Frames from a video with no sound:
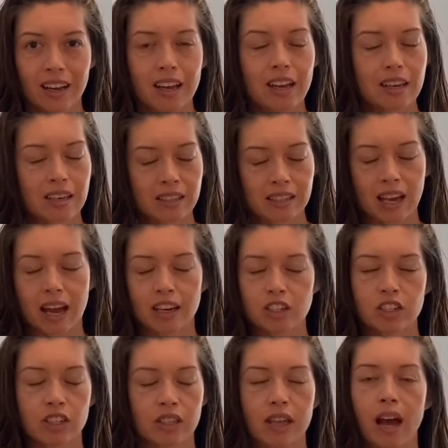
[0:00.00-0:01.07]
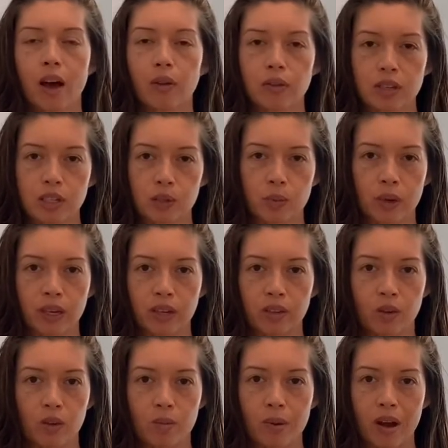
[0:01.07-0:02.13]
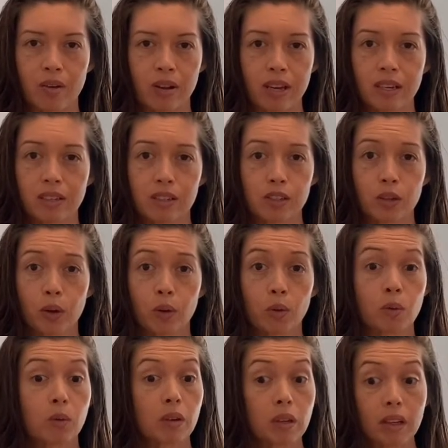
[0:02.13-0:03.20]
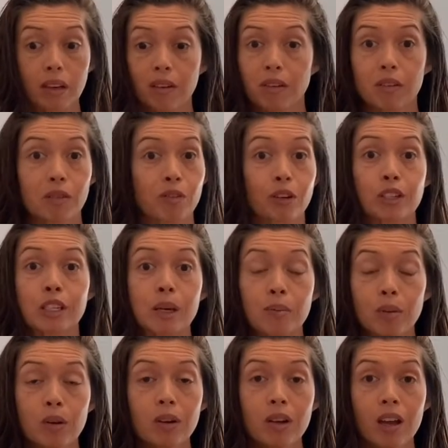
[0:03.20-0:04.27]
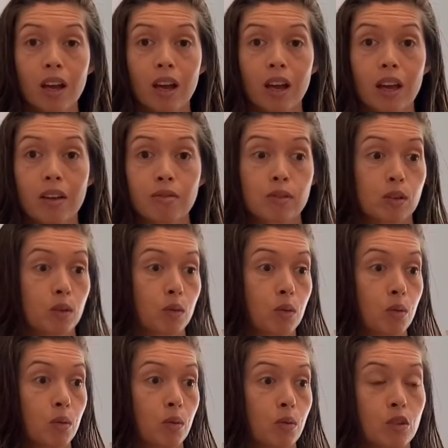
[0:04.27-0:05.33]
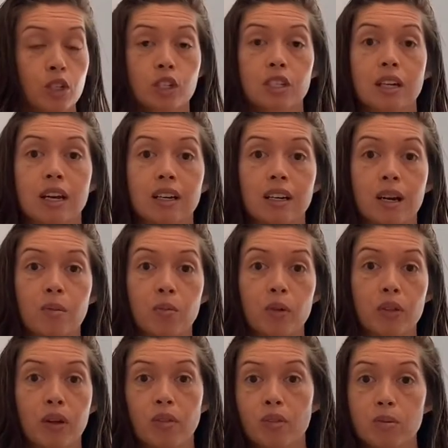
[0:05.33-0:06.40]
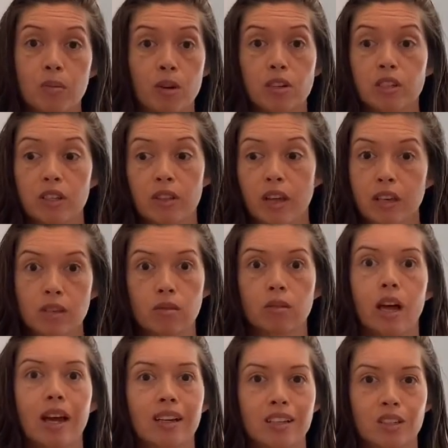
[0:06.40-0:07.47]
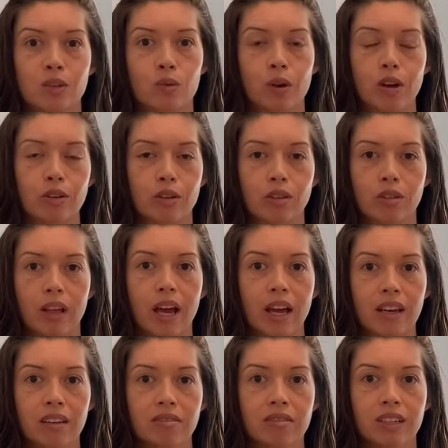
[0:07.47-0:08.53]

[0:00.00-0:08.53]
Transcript: is actually the healthiest way to go about it. So, for example, if you just ended up with every person that you liked throughout your life,